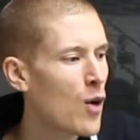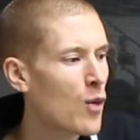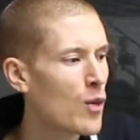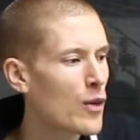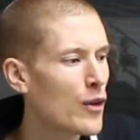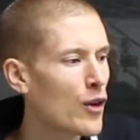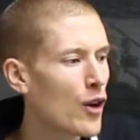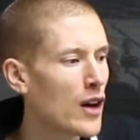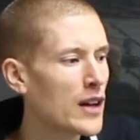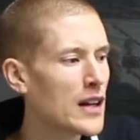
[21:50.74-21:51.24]

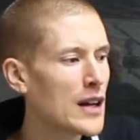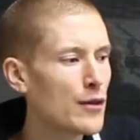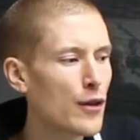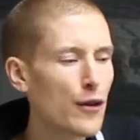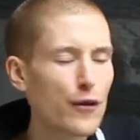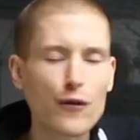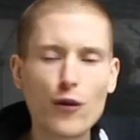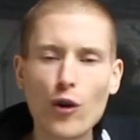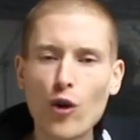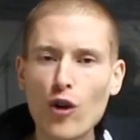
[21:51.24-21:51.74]
We've got another
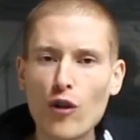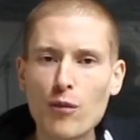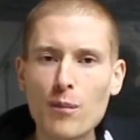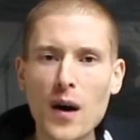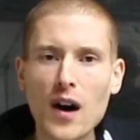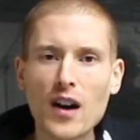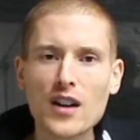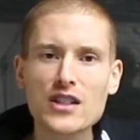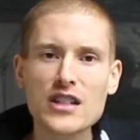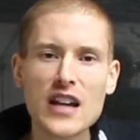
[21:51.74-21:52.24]
4th
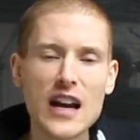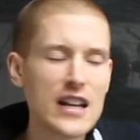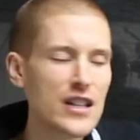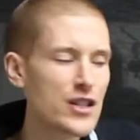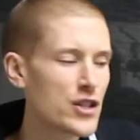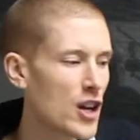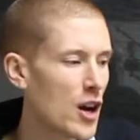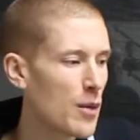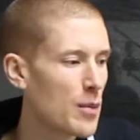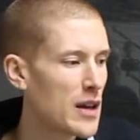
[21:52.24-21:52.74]
bar
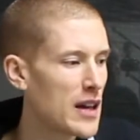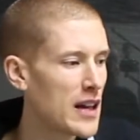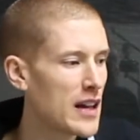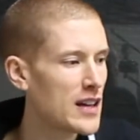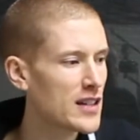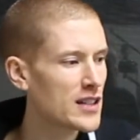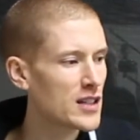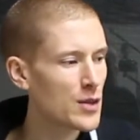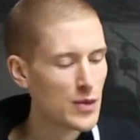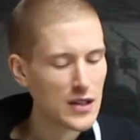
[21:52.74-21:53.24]
change up
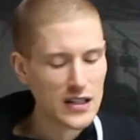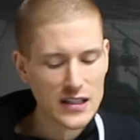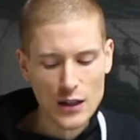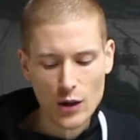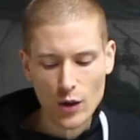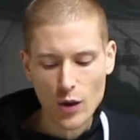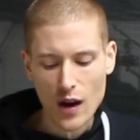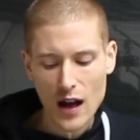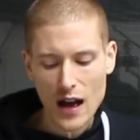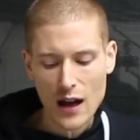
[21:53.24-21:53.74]
here. So we
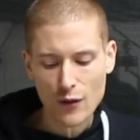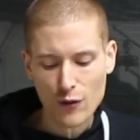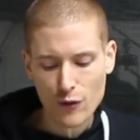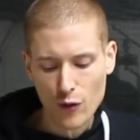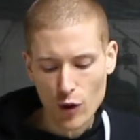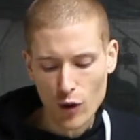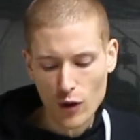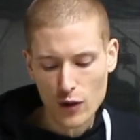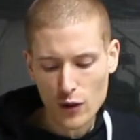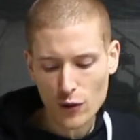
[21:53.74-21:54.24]
still got our
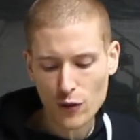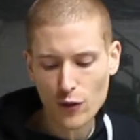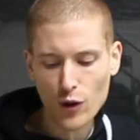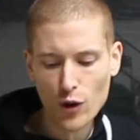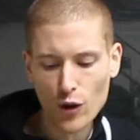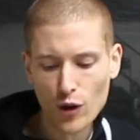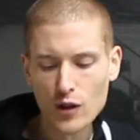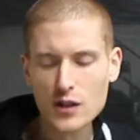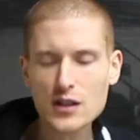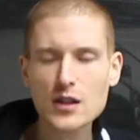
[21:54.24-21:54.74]
4 on the
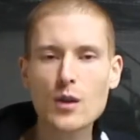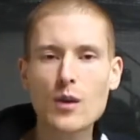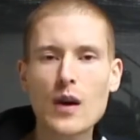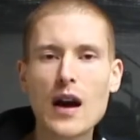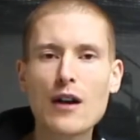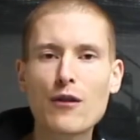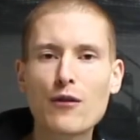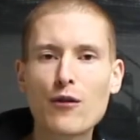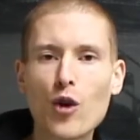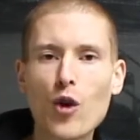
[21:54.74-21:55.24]
floor. So
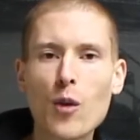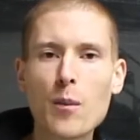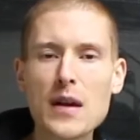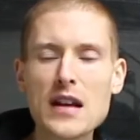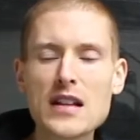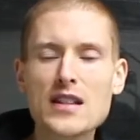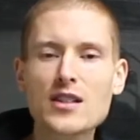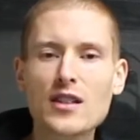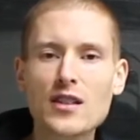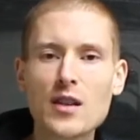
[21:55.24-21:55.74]
our 4
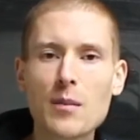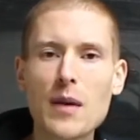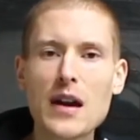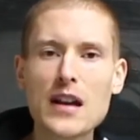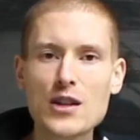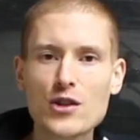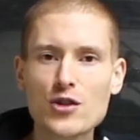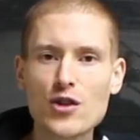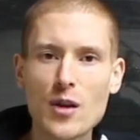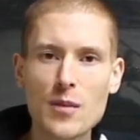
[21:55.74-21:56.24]
beats on the
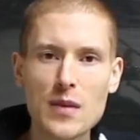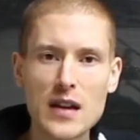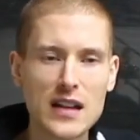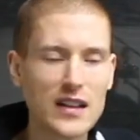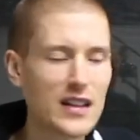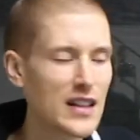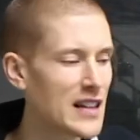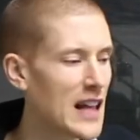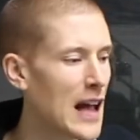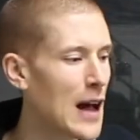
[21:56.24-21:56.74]
bass drum
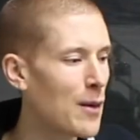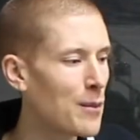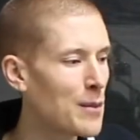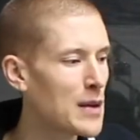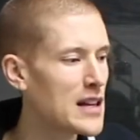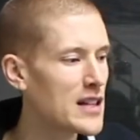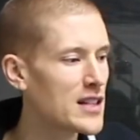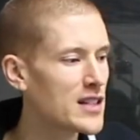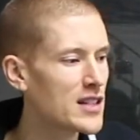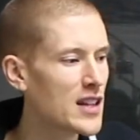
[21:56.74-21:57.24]
hitting the
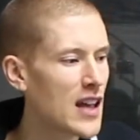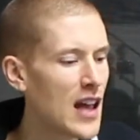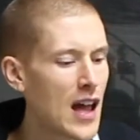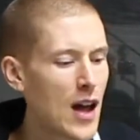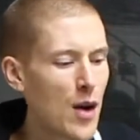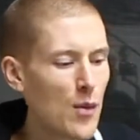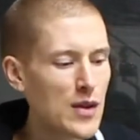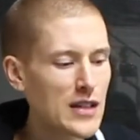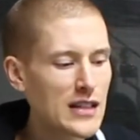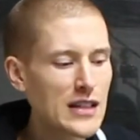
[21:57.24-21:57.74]
downbeats.
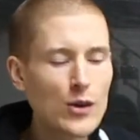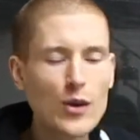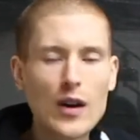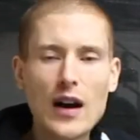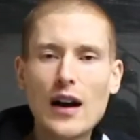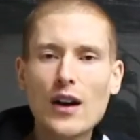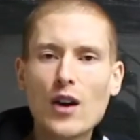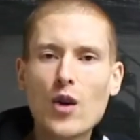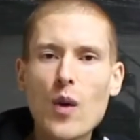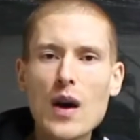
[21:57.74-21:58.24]
We've still got
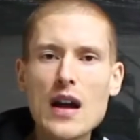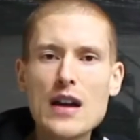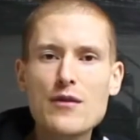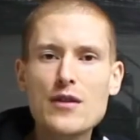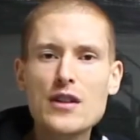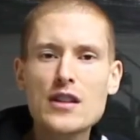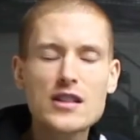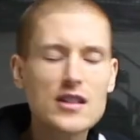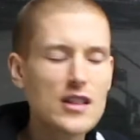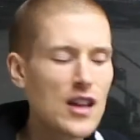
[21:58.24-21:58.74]
our
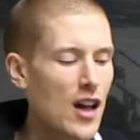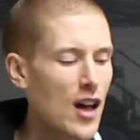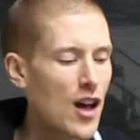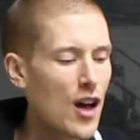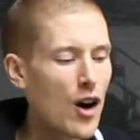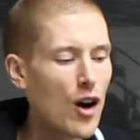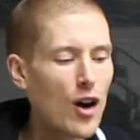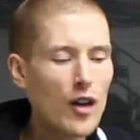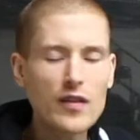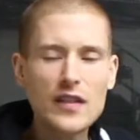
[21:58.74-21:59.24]
quavers
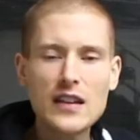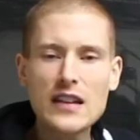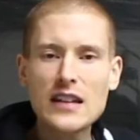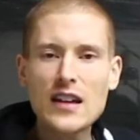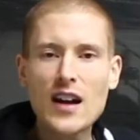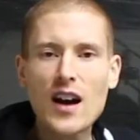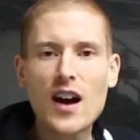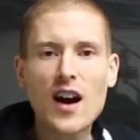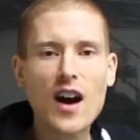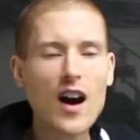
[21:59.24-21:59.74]
on
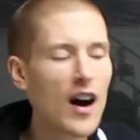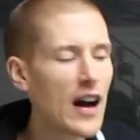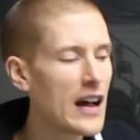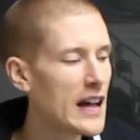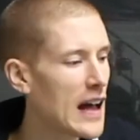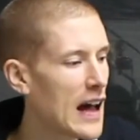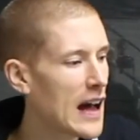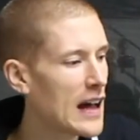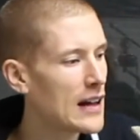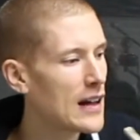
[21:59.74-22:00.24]
the
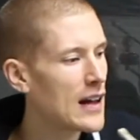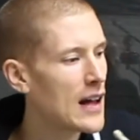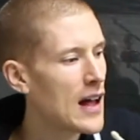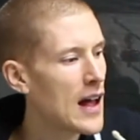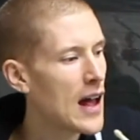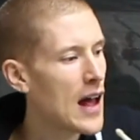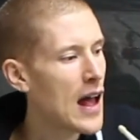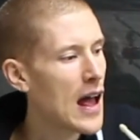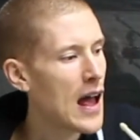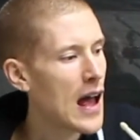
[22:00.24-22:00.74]
hi-hat.
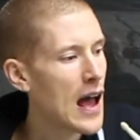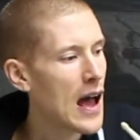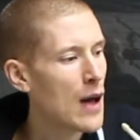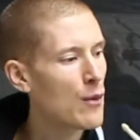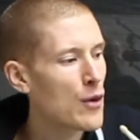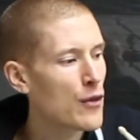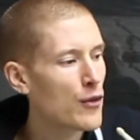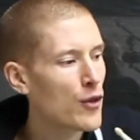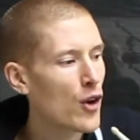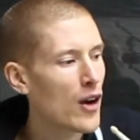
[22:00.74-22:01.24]

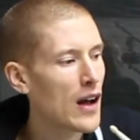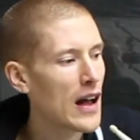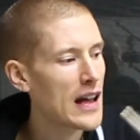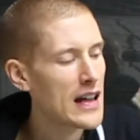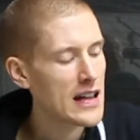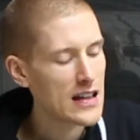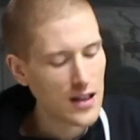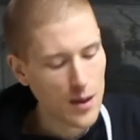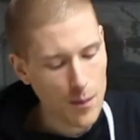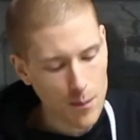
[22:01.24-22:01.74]
And we've got
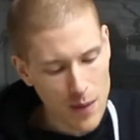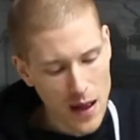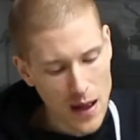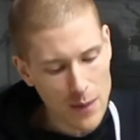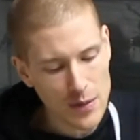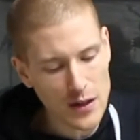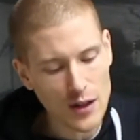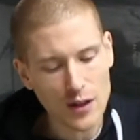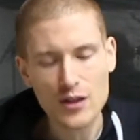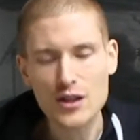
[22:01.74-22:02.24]
a
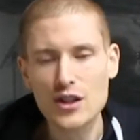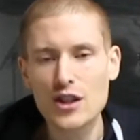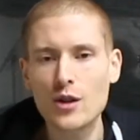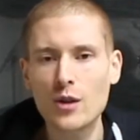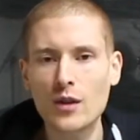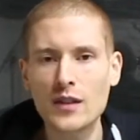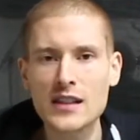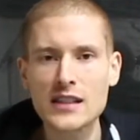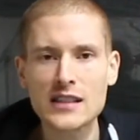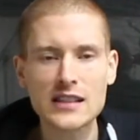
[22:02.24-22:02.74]
backbeat on 2
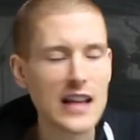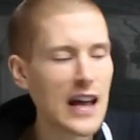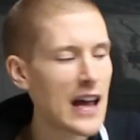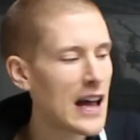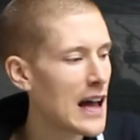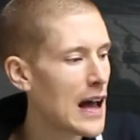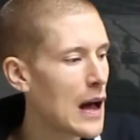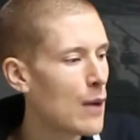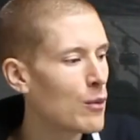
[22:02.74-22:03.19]
on the snare.